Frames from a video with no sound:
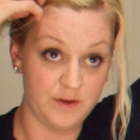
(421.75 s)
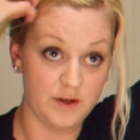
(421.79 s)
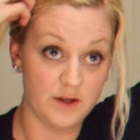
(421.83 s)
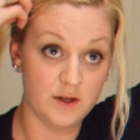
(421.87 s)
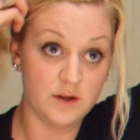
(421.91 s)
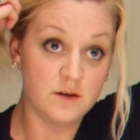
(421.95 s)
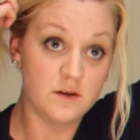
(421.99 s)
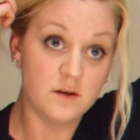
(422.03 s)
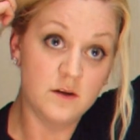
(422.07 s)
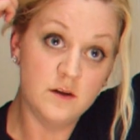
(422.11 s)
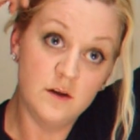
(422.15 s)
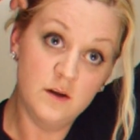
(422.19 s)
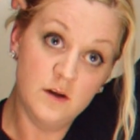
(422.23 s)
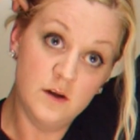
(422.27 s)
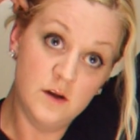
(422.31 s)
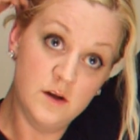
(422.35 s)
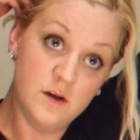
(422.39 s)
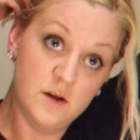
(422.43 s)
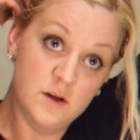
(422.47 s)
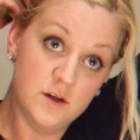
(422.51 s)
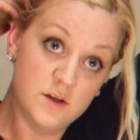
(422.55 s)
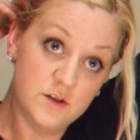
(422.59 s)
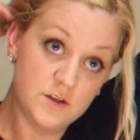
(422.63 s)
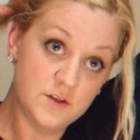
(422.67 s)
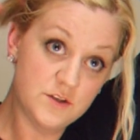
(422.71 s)
of a
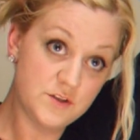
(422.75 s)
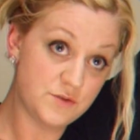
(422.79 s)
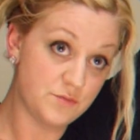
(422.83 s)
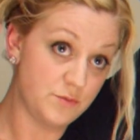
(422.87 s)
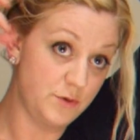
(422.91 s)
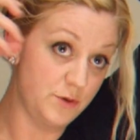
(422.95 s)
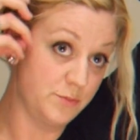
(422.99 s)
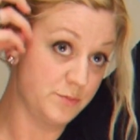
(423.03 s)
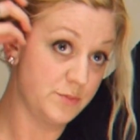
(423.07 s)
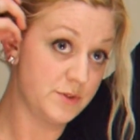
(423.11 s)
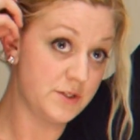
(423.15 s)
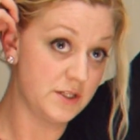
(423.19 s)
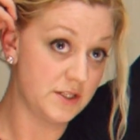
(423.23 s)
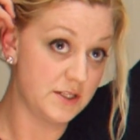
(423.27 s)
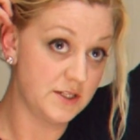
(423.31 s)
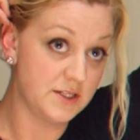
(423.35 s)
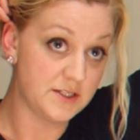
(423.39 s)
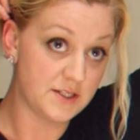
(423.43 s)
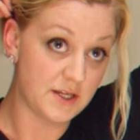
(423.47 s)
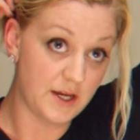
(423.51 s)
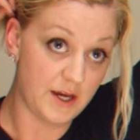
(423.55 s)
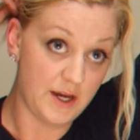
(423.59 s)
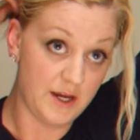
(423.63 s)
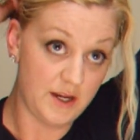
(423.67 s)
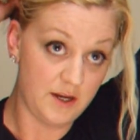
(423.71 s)
swoop to the
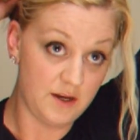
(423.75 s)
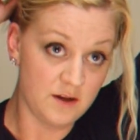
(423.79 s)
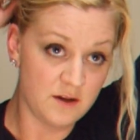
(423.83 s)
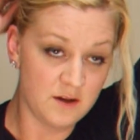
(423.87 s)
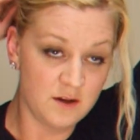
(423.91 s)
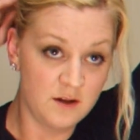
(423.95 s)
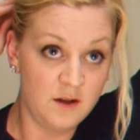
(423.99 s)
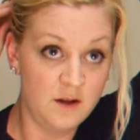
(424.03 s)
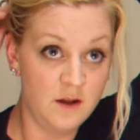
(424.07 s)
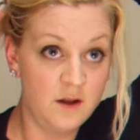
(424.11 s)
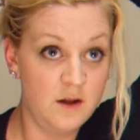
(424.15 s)
side.